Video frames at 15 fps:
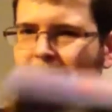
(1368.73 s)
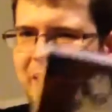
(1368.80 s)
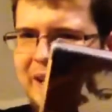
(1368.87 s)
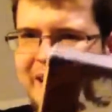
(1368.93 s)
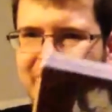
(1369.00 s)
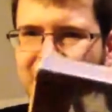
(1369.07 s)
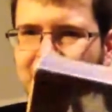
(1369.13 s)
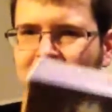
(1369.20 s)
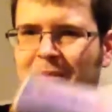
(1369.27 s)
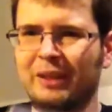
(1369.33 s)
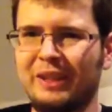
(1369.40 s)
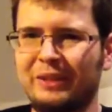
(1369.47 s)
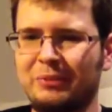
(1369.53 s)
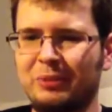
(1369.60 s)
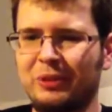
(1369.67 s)
and I haven't
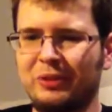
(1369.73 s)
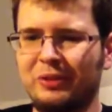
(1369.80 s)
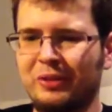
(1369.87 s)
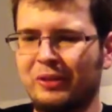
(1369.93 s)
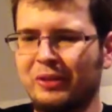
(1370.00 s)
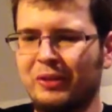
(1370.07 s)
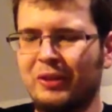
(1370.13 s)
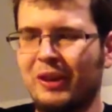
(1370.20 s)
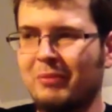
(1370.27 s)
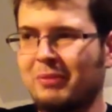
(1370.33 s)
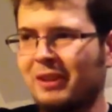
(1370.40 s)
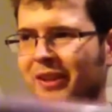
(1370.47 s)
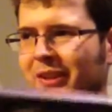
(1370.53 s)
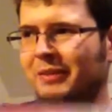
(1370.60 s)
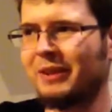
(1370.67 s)
played split-screen co-op
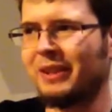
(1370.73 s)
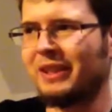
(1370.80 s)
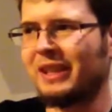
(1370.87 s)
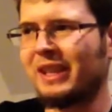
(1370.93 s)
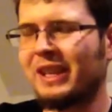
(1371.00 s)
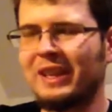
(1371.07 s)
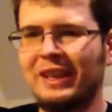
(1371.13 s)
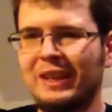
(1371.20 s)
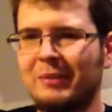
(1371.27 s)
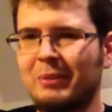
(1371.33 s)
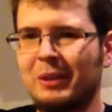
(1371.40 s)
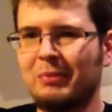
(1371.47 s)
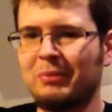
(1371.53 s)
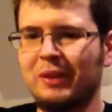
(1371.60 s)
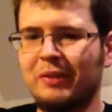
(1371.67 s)
on it because I can't get anybody
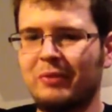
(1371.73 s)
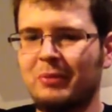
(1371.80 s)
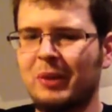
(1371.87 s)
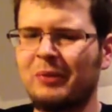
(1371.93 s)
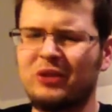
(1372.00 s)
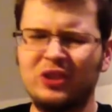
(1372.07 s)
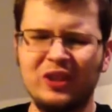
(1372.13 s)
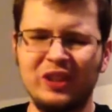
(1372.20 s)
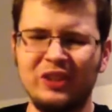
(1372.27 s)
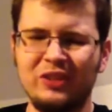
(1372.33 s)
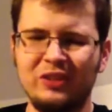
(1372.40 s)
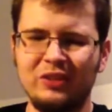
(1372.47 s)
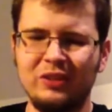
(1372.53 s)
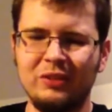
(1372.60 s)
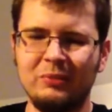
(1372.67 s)
to play with me. I'm sure I
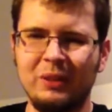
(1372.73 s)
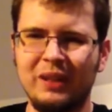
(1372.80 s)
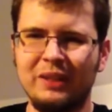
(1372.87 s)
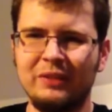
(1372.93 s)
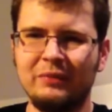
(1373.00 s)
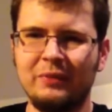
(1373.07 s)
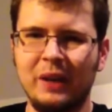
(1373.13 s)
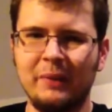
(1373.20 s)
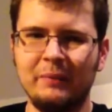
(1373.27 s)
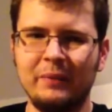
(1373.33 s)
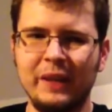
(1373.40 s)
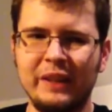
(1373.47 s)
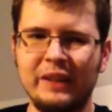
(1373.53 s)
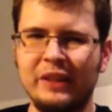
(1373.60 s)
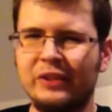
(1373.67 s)
could, but I'm
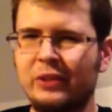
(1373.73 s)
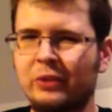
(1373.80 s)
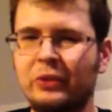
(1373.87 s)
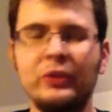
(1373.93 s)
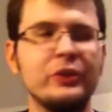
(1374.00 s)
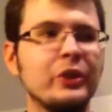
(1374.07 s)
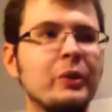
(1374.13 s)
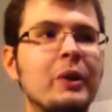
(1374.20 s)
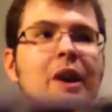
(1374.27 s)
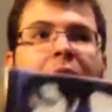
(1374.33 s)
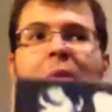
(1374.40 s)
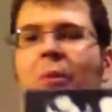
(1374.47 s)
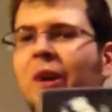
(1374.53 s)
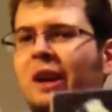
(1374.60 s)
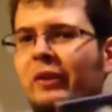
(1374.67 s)
antisocial, so
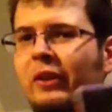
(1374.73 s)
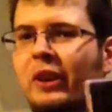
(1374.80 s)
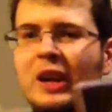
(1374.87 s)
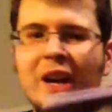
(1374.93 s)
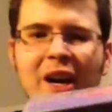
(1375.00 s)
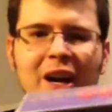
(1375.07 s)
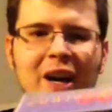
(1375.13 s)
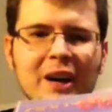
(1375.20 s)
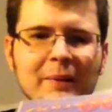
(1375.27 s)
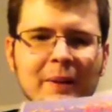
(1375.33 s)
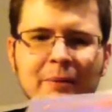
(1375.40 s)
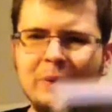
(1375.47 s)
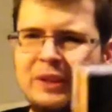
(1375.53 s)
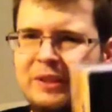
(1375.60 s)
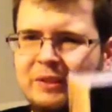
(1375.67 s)
whatever.
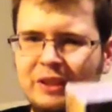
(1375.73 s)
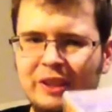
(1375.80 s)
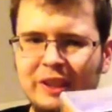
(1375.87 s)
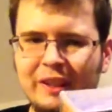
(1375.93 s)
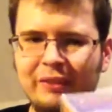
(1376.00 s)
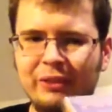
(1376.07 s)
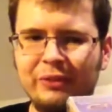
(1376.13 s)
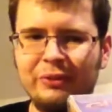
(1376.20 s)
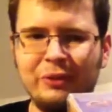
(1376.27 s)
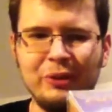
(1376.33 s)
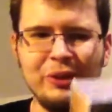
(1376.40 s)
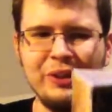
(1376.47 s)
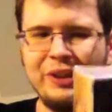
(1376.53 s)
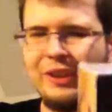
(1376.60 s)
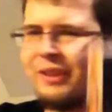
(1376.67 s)
I've played some of the levels
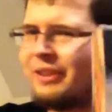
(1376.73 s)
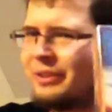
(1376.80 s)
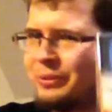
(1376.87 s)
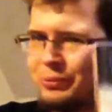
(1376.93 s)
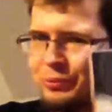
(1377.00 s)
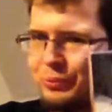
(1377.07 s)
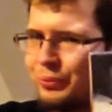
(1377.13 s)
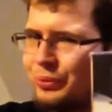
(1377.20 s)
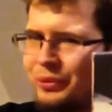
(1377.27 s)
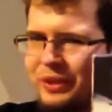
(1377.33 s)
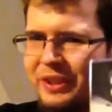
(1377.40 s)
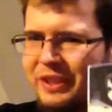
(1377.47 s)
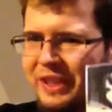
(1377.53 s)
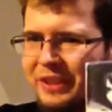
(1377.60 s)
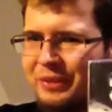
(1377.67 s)
for it, though.
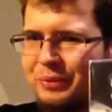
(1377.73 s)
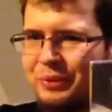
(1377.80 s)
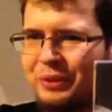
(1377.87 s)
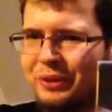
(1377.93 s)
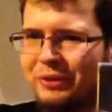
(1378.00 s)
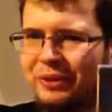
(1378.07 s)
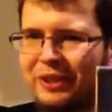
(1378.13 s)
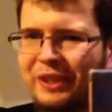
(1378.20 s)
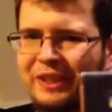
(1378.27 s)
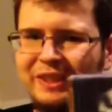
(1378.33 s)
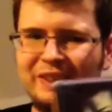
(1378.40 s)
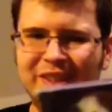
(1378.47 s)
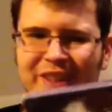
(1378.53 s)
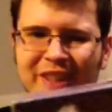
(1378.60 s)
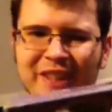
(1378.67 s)
It's actually really fun
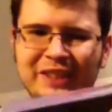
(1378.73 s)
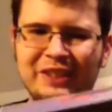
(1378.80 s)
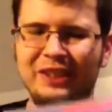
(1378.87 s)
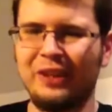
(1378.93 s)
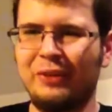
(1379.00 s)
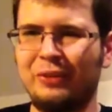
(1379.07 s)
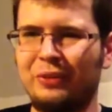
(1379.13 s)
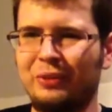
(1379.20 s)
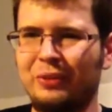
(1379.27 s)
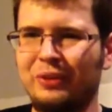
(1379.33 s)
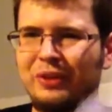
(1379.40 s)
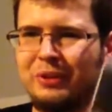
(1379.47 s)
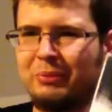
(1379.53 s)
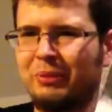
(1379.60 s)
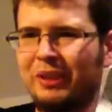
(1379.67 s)
to go through and
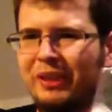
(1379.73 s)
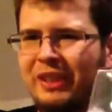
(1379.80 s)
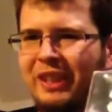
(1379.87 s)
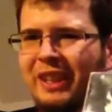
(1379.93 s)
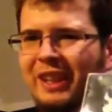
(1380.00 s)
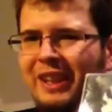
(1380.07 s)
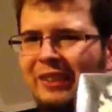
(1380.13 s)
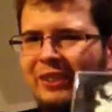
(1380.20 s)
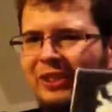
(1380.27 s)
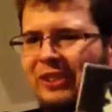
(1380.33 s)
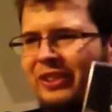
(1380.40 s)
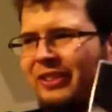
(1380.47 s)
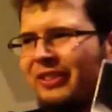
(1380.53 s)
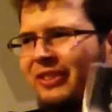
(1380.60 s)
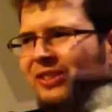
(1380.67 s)
just play the levels
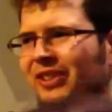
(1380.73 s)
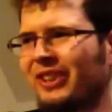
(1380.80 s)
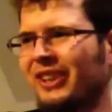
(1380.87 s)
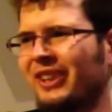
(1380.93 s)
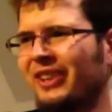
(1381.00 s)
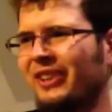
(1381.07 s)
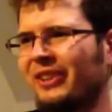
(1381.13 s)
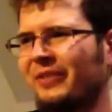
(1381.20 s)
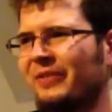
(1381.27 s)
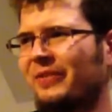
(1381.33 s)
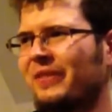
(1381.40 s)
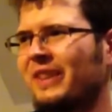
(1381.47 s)
and look at all the